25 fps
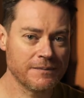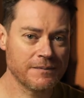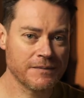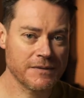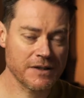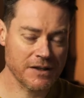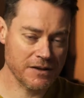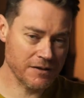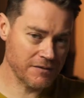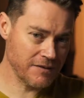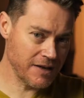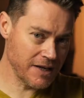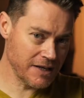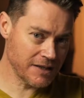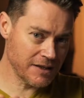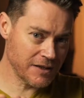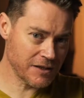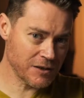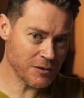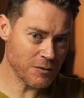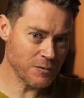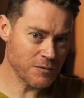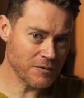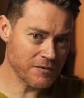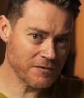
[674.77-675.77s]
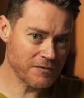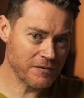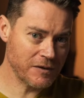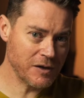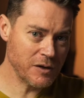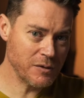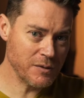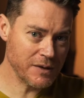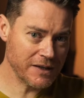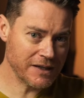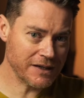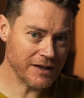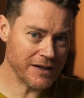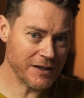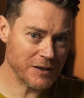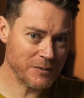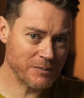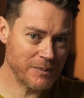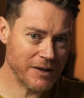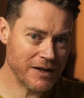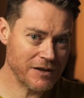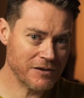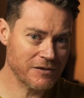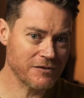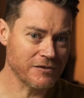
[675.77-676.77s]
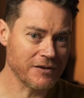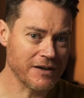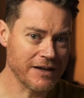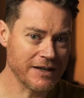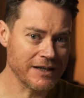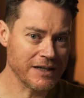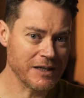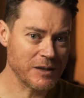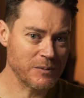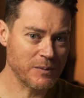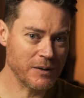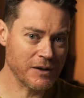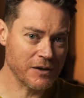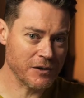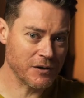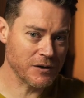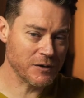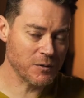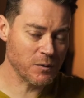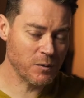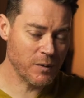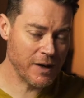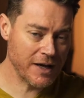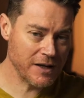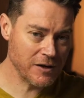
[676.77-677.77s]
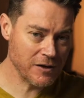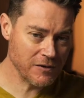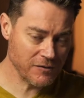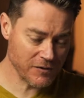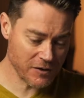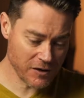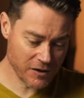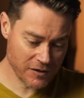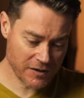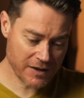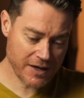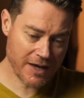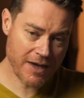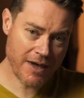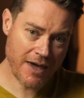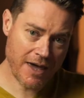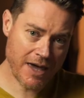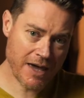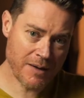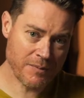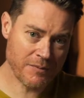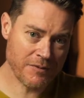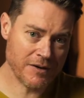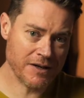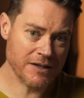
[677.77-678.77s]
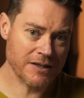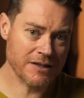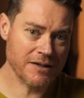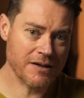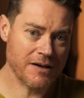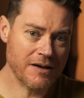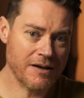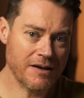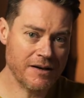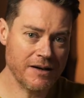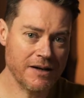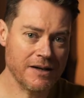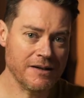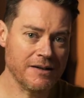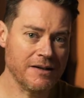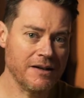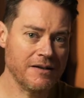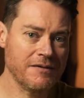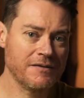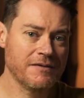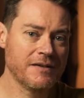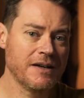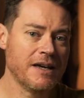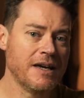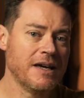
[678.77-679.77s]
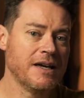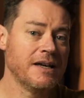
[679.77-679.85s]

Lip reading: So the reason it's called fluidized bed drying is because when you've got the air pressure high enough